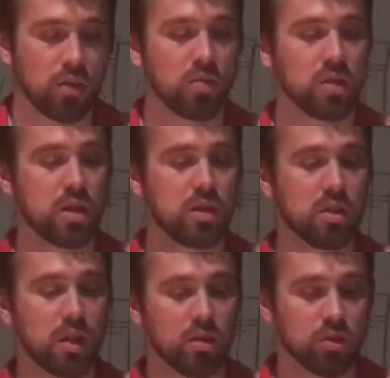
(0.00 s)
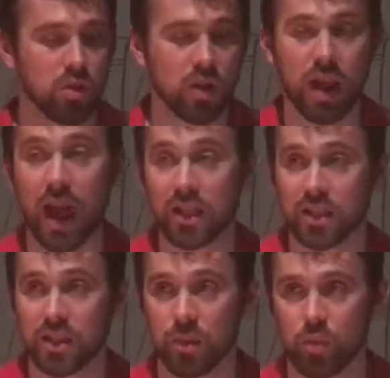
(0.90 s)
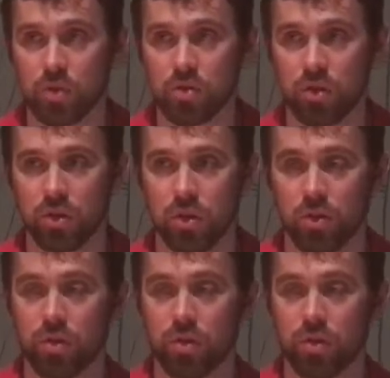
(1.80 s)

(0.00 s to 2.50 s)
You would need to say throw it at someone you don't know.